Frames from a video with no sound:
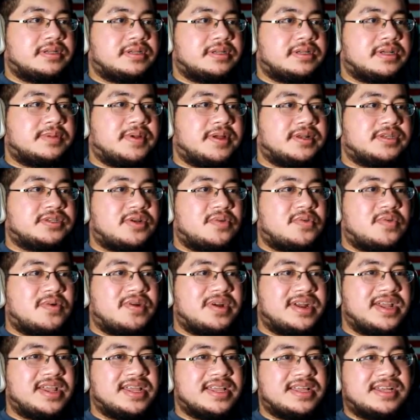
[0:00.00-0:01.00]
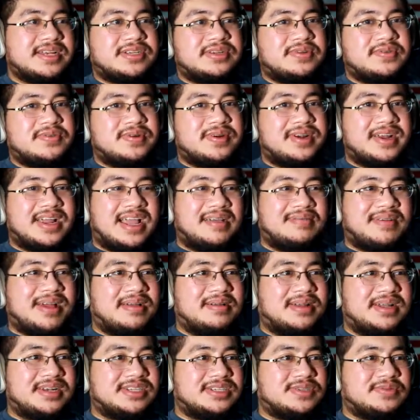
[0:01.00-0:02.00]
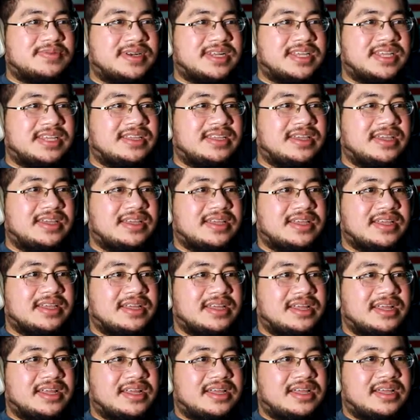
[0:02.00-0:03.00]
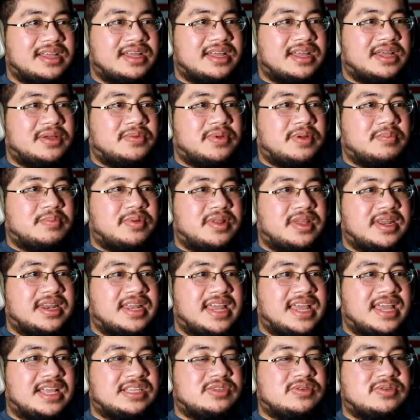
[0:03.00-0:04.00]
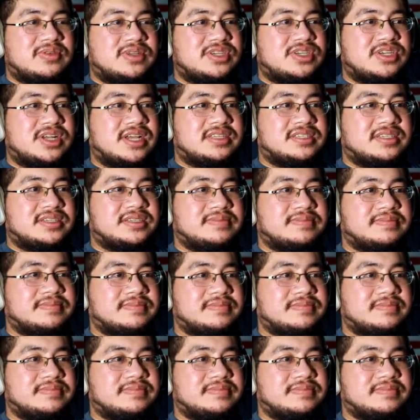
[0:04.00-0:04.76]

Come on, don't worry. Don't worry. I, I, I just want to kill you. One bullet in the head, two in the chest.